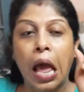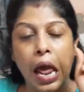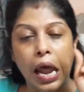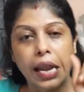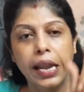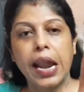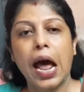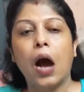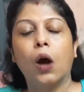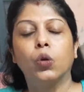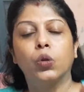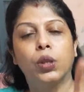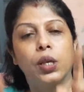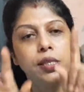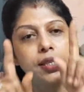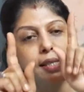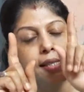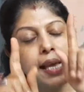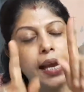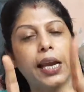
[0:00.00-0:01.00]
Now the
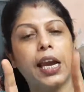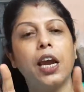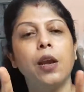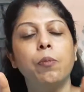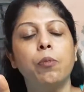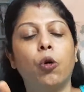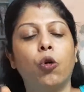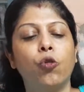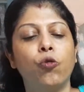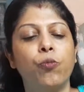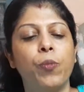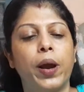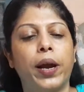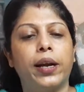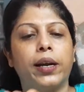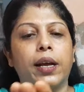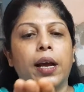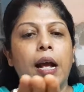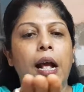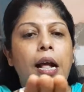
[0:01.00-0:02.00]
second
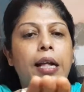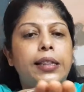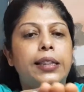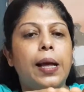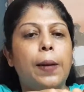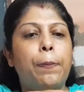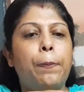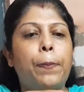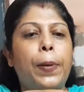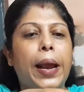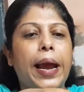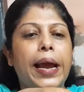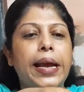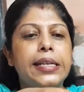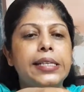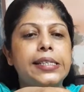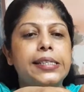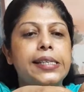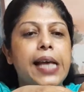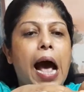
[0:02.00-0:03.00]
movement, the
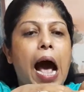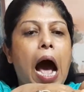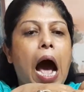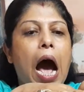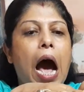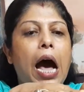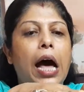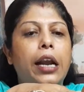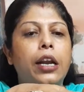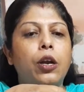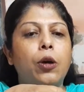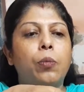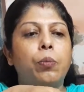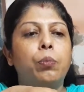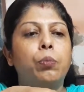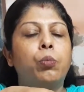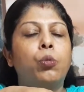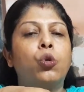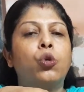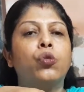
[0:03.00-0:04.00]
plates are
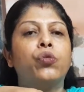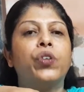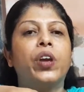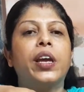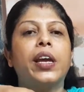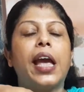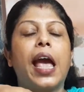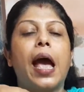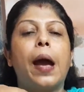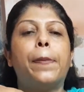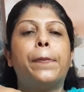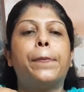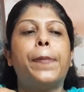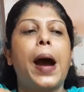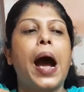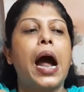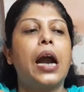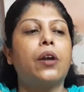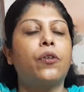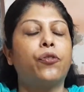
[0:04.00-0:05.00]
moving
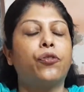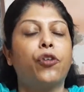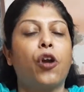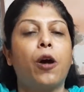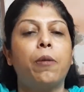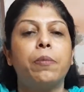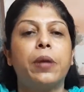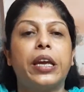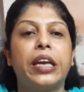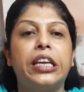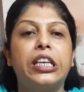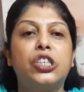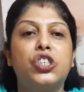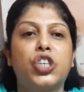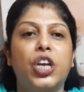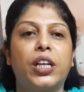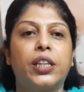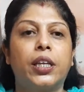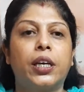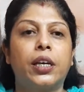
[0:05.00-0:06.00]
apart from each
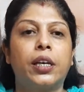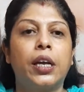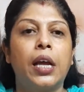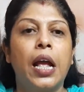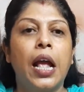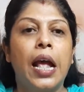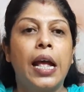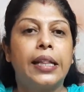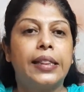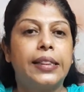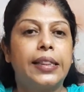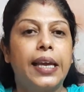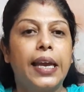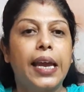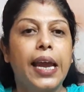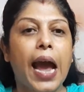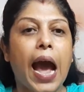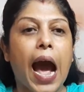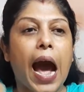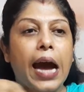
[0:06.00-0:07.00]
other.
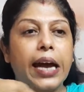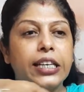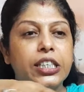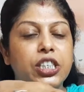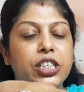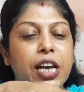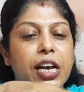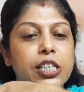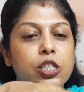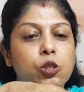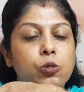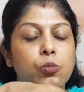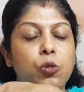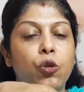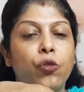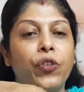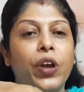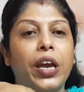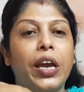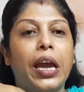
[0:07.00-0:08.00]
They are just
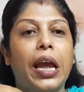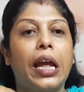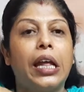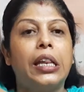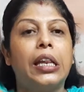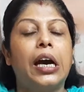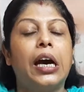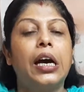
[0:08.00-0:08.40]
moving they